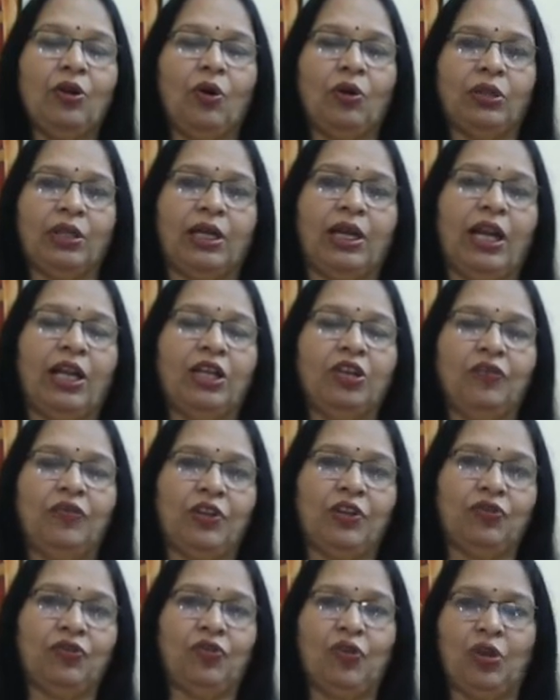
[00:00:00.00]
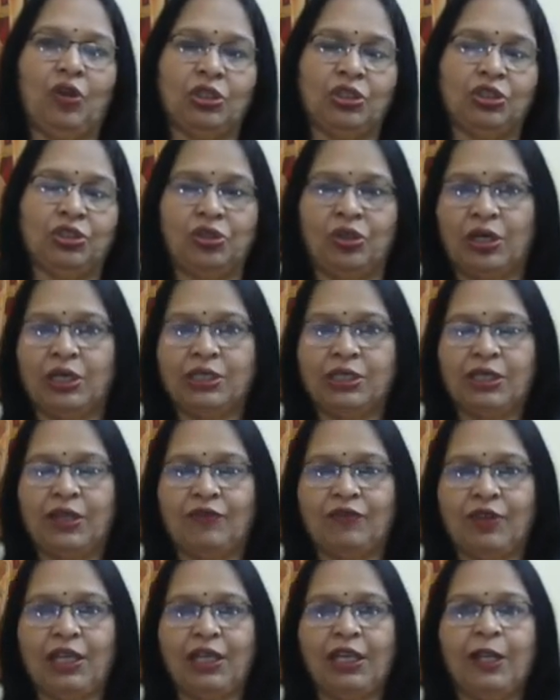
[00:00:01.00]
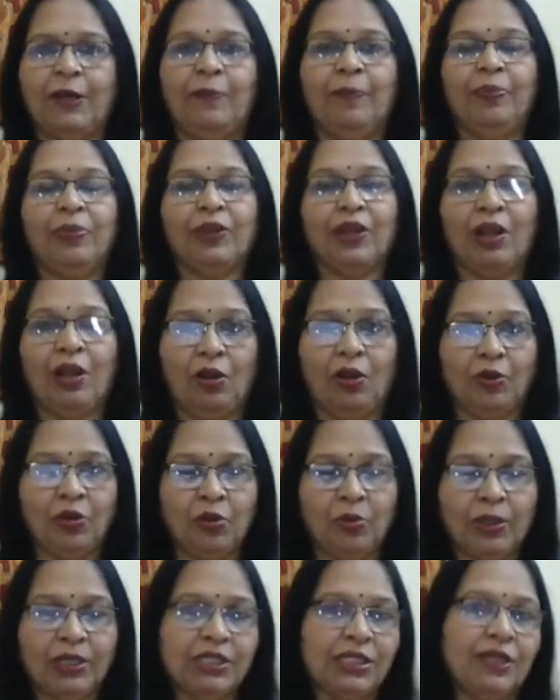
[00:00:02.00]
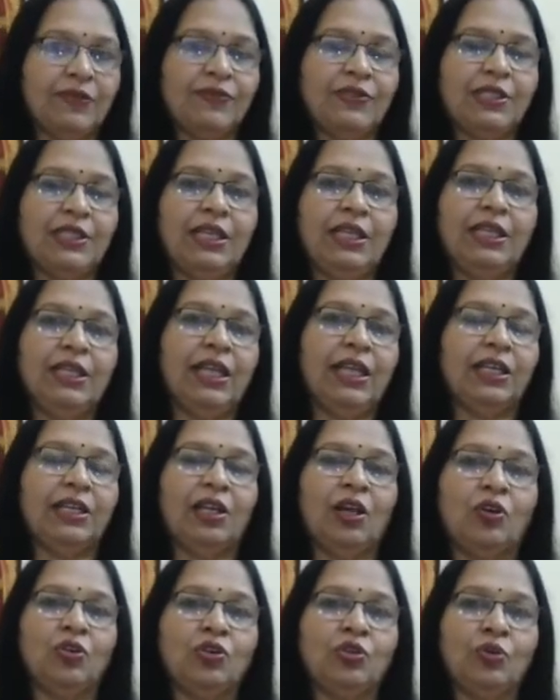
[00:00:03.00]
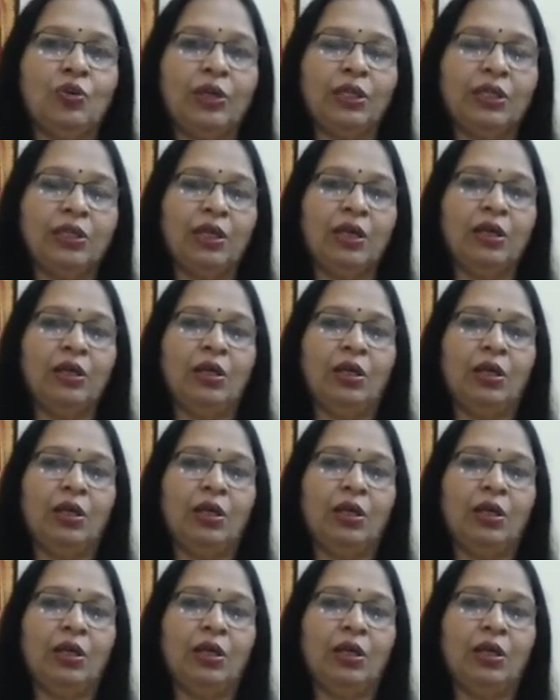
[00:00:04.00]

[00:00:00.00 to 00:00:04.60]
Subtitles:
on the kind of insurance they've taken. You must have seen that now during the